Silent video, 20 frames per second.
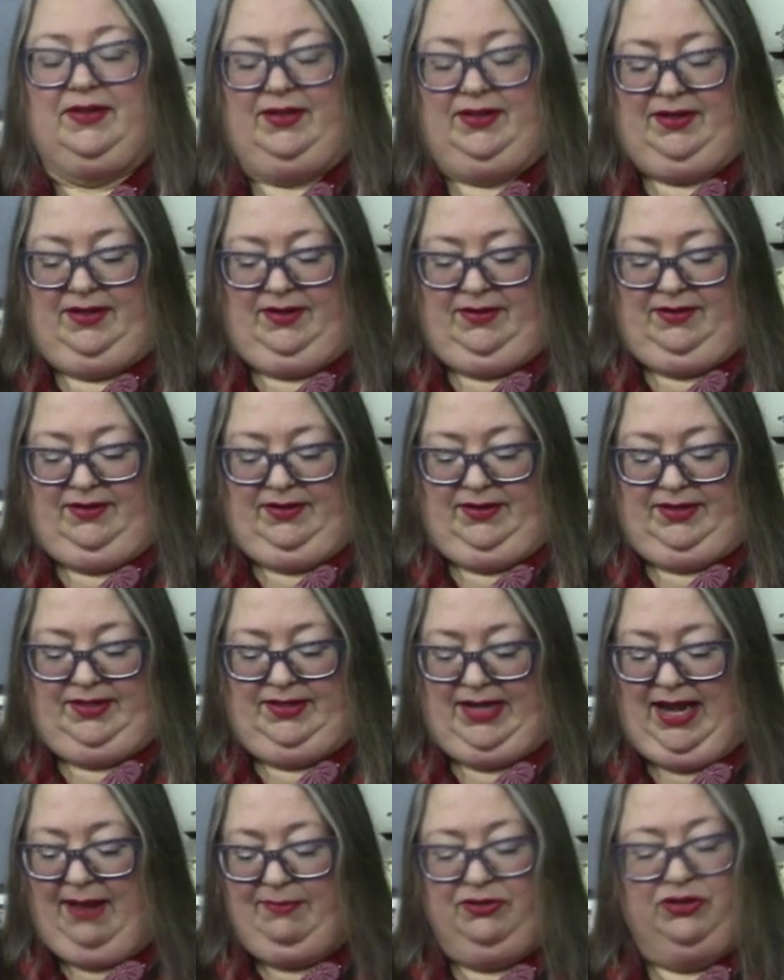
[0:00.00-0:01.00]

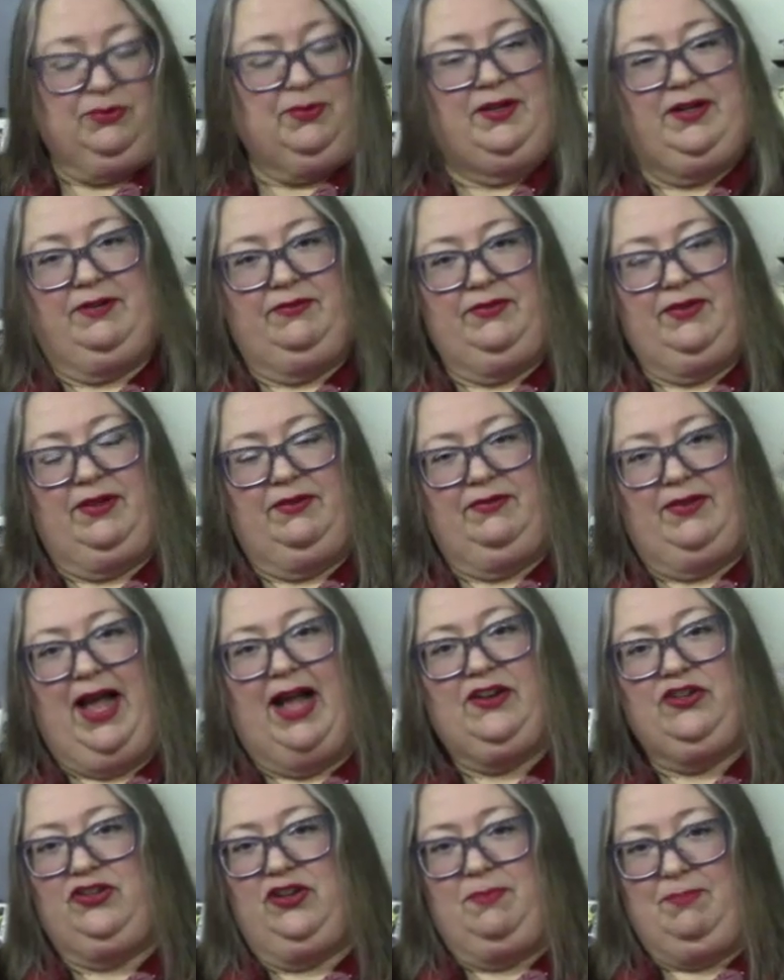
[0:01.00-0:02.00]
establishment of
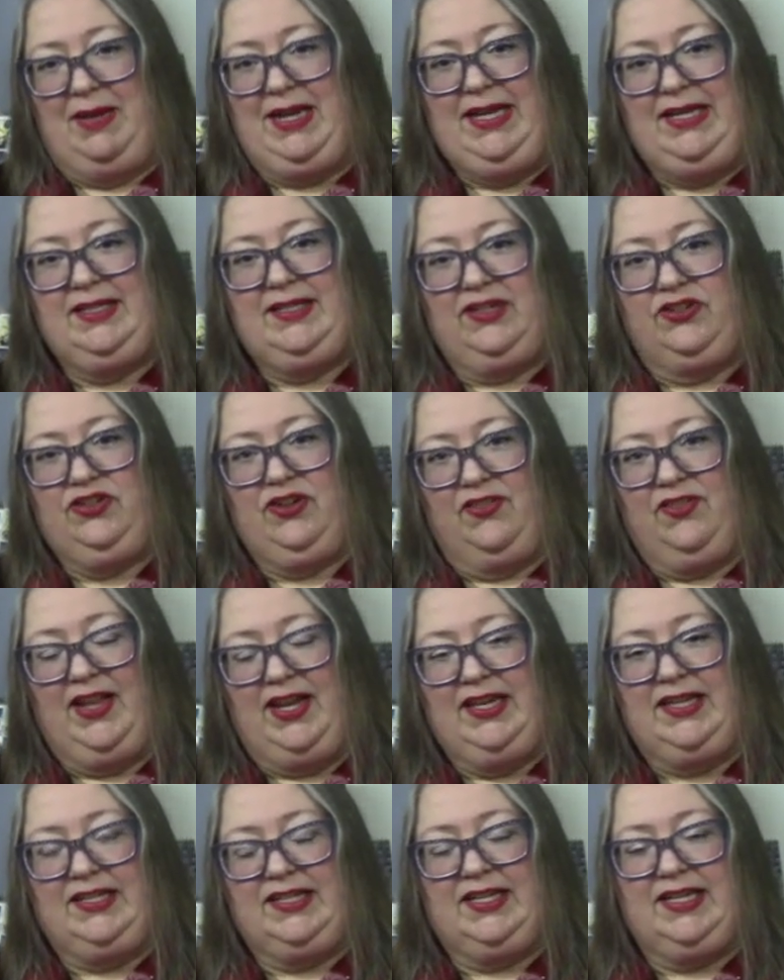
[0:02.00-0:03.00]
actually being such a
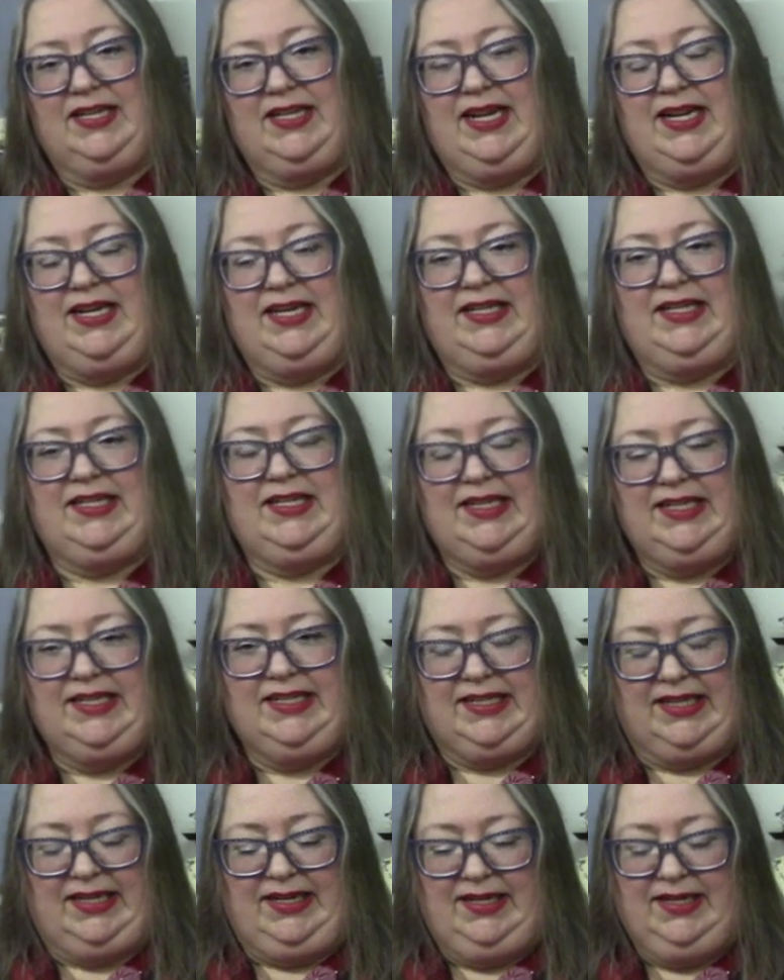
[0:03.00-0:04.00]
thing as a Canadian
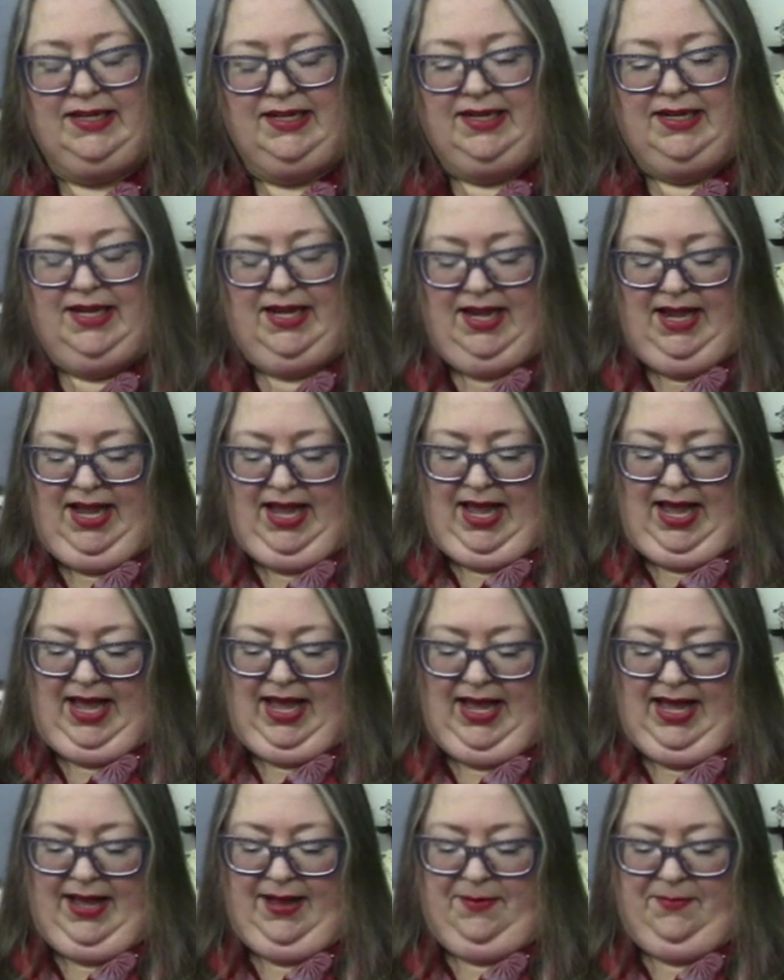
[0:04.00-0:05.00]
citizen,
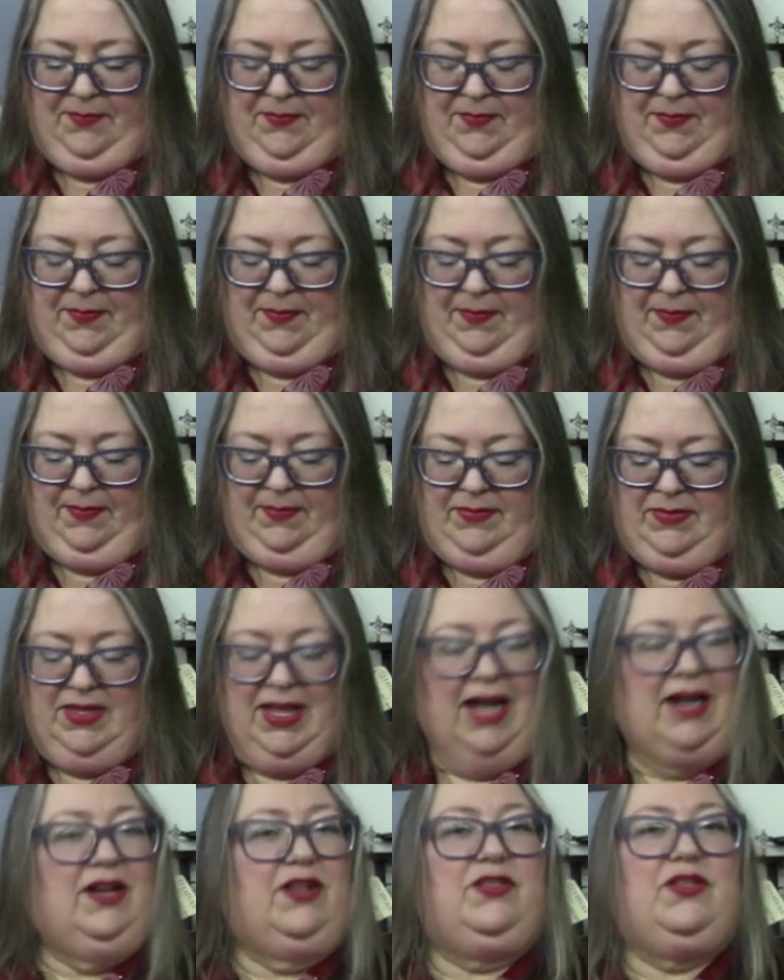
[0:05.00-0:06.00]

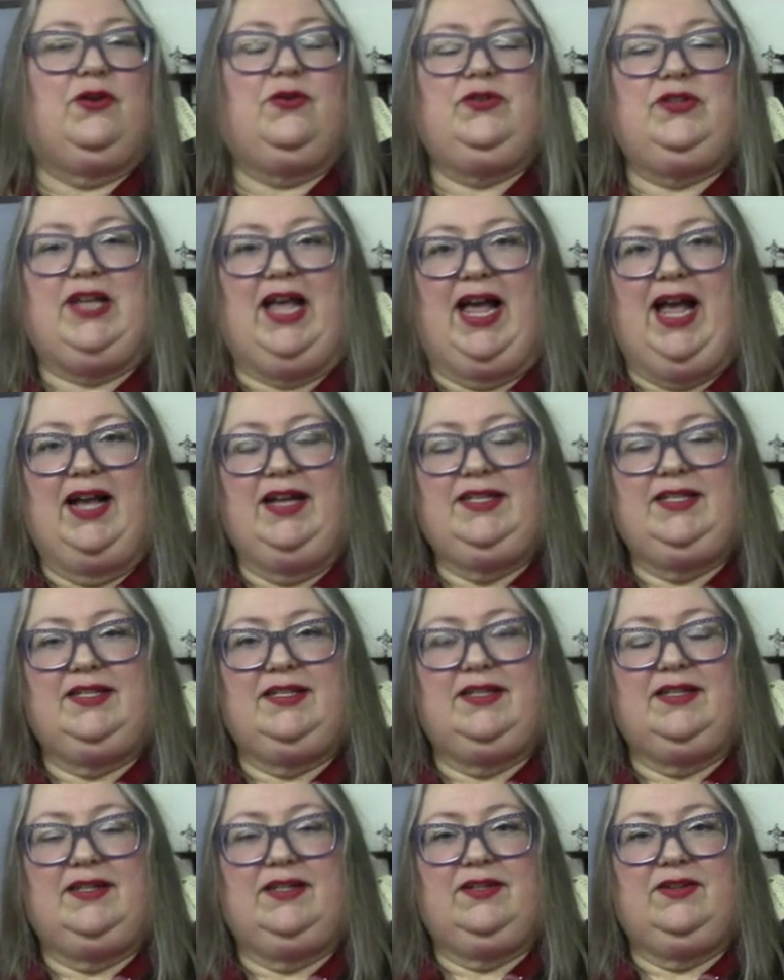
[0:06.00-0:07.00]
none of those
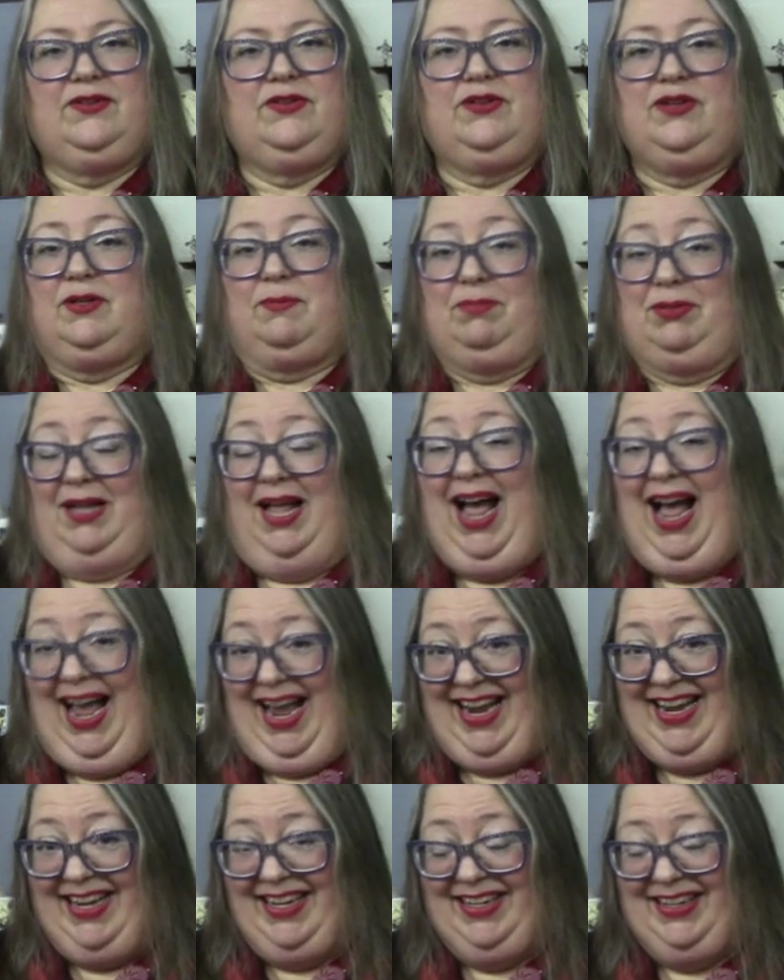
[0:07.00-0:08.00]
acts could apply